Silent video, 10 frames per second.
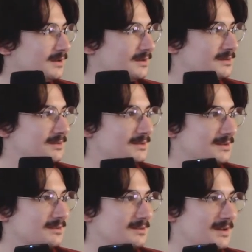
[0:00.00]
It's a
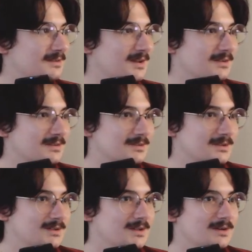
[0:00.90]
decent sized house, and you
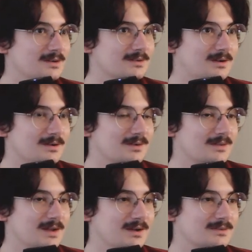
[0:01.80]
can hear it all around
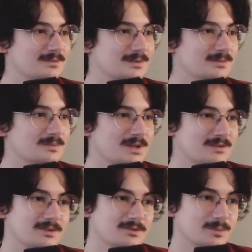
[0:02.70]
the house from like
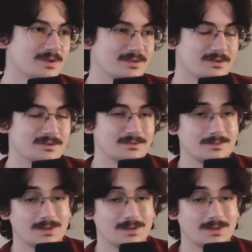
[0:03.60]
a central position.